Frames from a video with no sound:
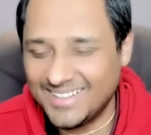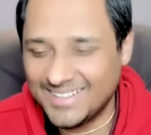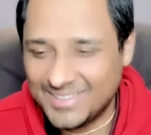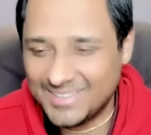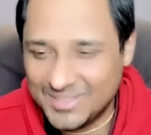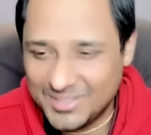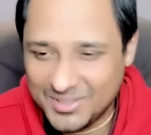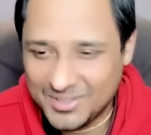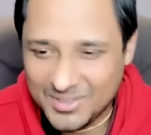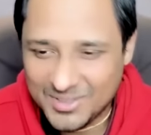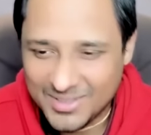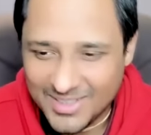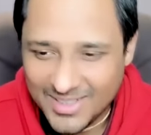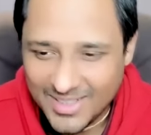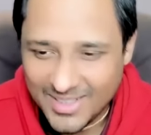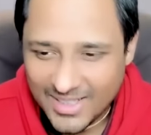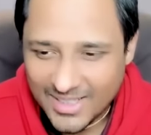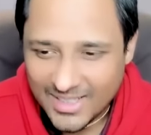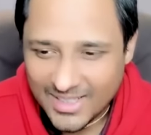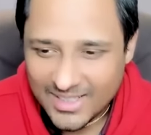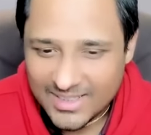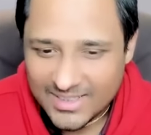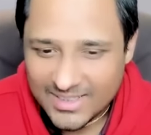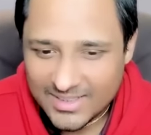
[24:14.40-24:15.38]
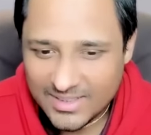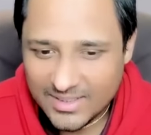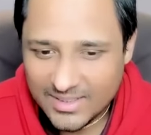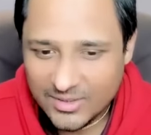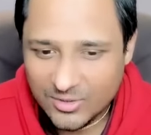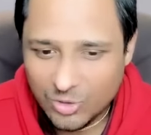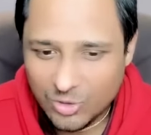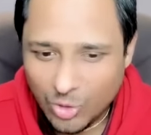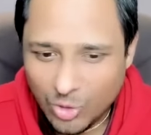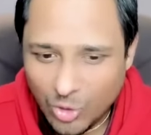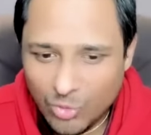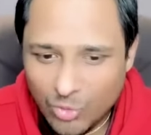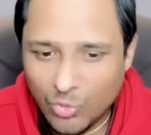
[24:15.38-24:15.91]
so
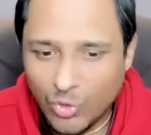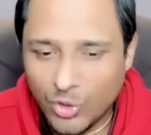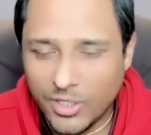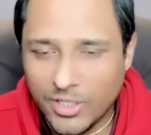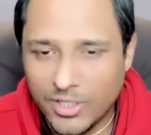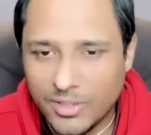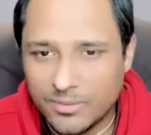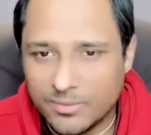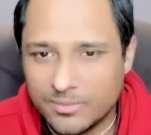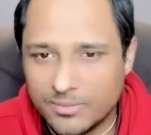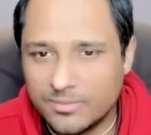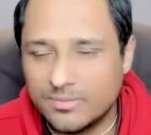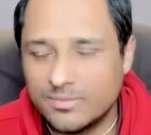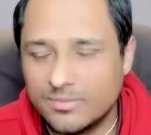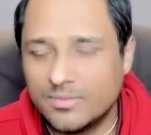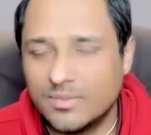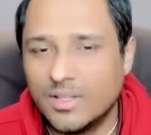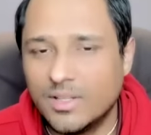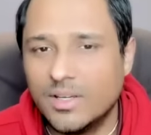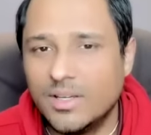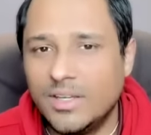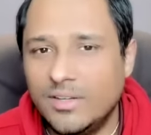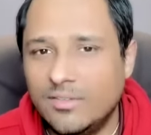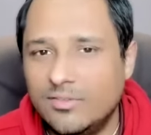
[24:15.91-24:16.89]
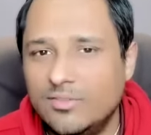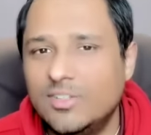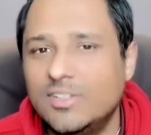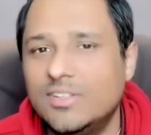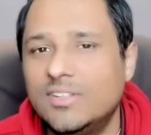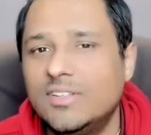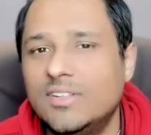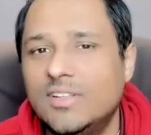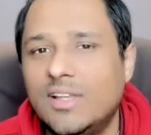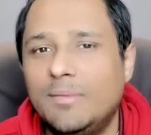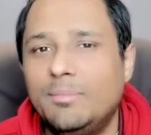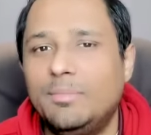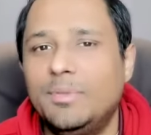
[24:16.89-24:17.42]
don't worry. Uh, if this
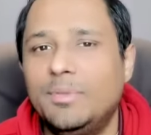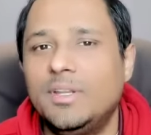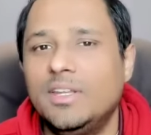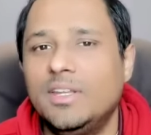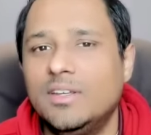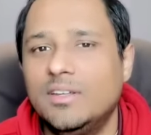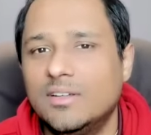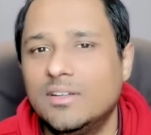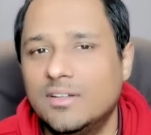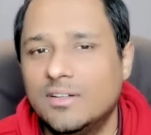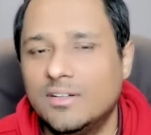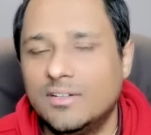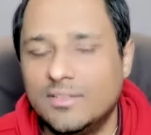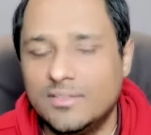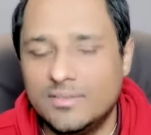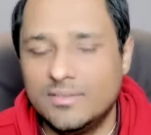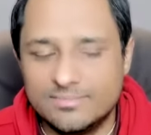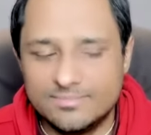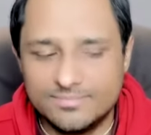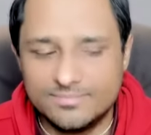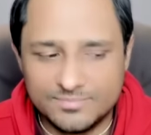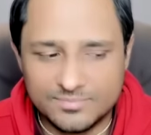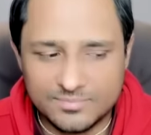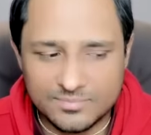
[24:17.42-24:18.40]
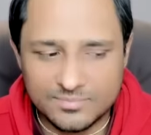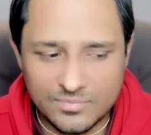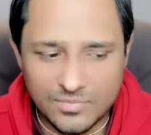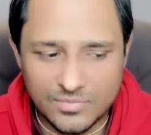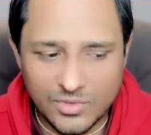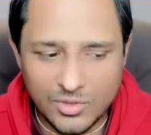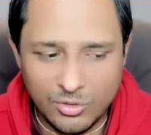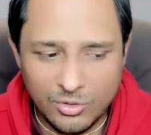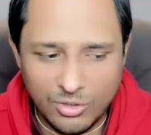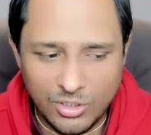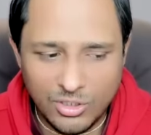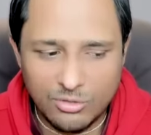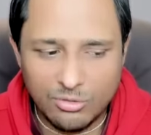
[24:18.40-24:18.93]
is happening, uh,
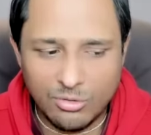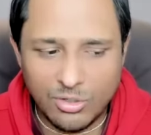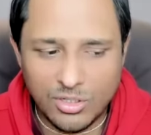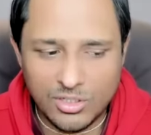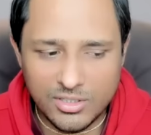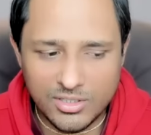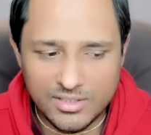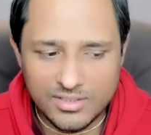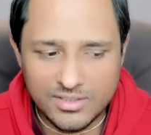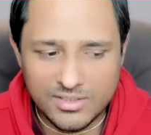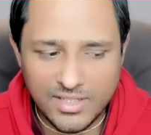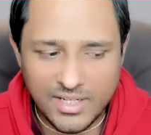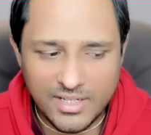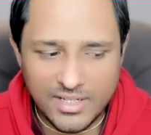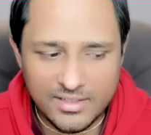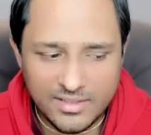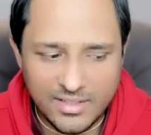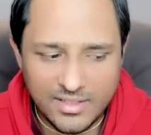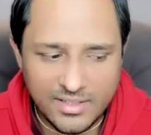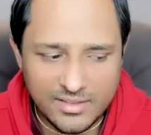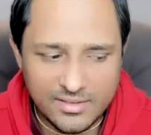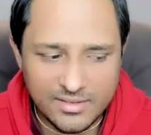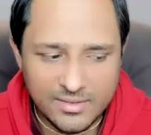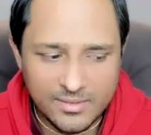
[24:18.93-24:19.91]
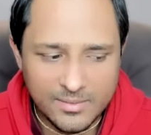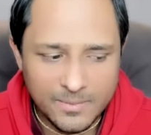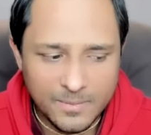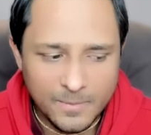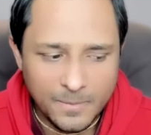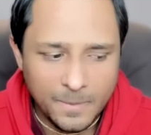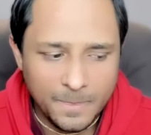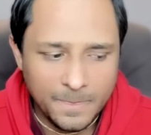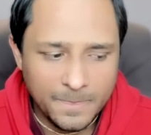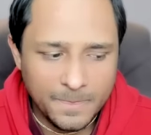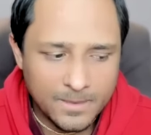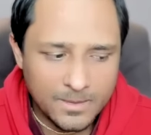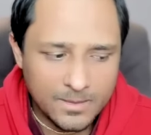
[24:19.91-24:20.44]
you need to understand that
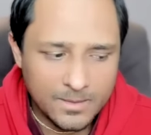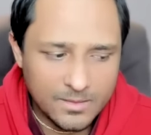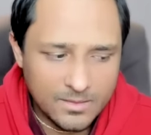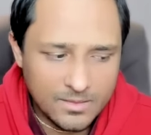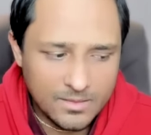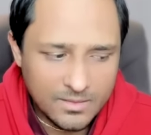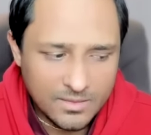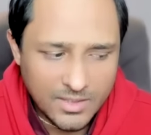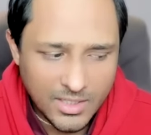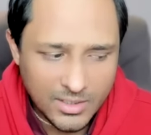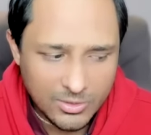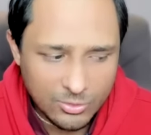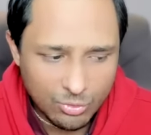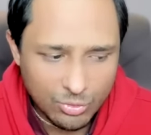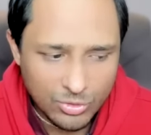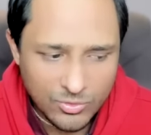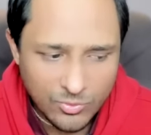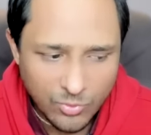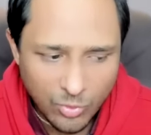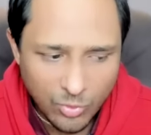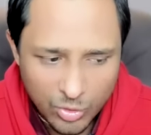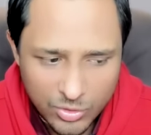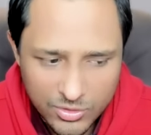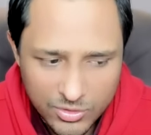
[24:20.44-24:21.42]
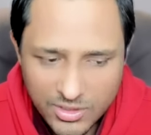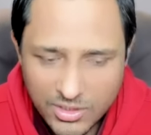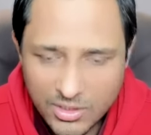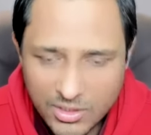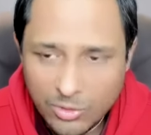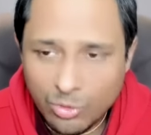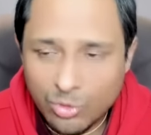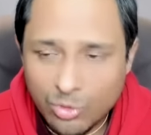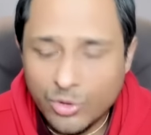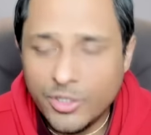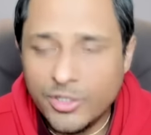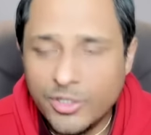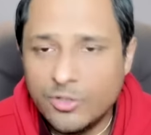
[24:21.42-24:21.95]
Ketu is forcing
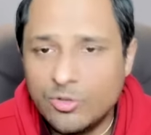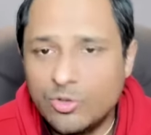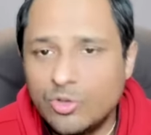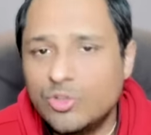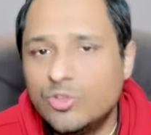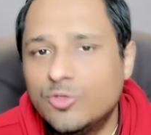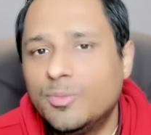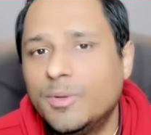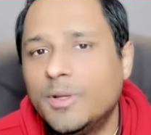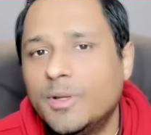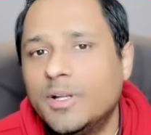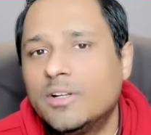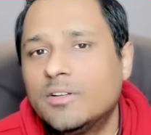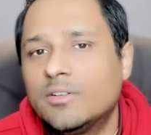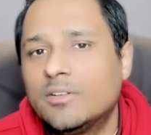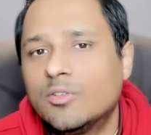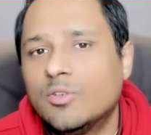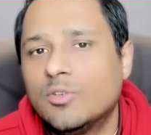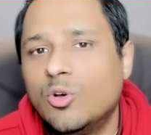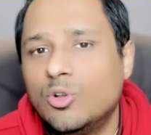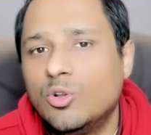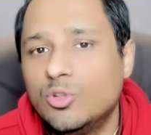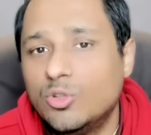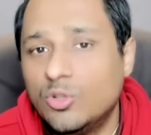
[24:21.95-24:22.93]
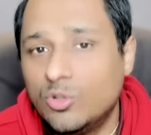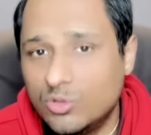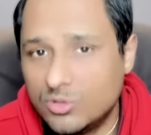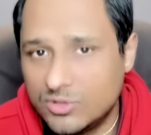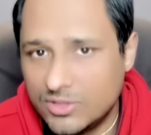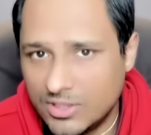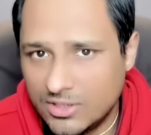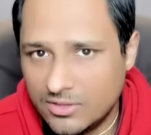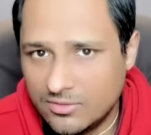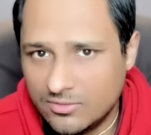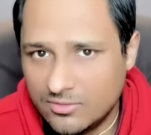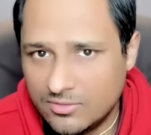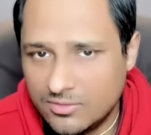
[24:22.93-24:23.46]
you to introspect on
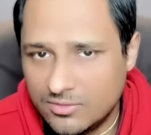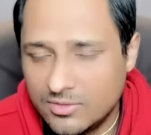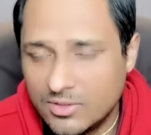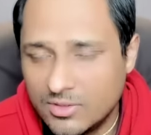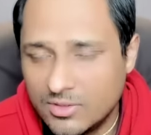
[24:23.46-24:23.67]
yourself.